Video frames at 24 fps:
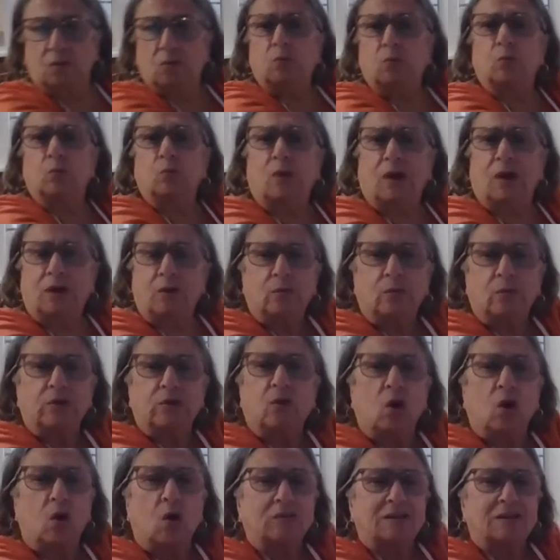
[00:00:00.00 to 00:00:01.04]
Right. Well, you
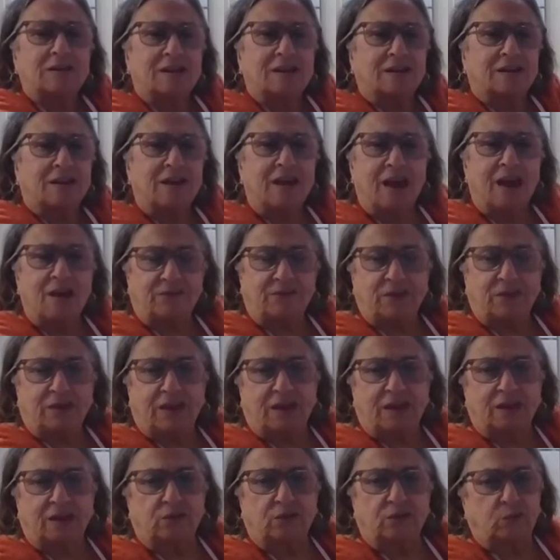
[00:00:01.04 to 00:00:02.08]
only need a half a
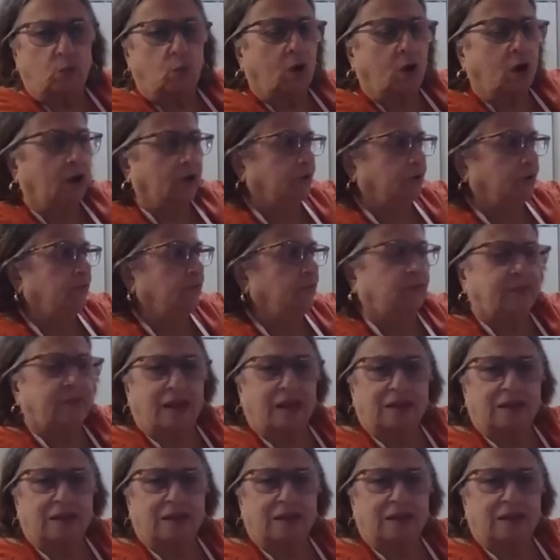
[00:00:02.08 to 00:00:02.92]
can of water for that.